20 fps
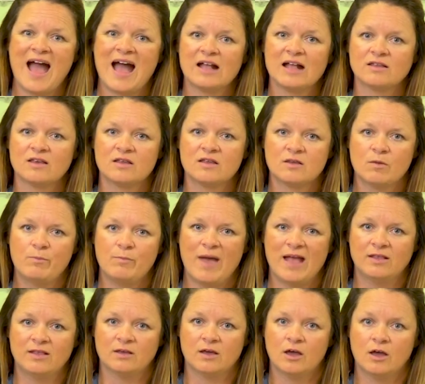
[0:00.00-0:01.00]
act as a
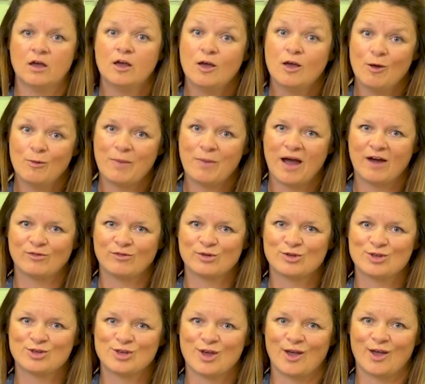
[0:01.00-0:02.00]
better
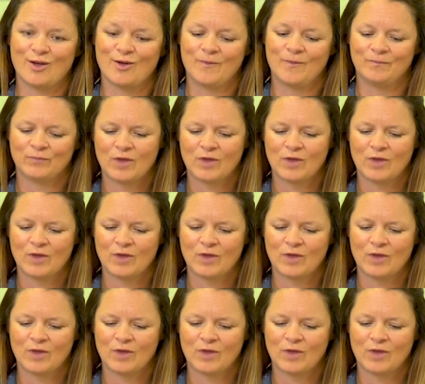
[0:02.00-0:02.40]
parachute.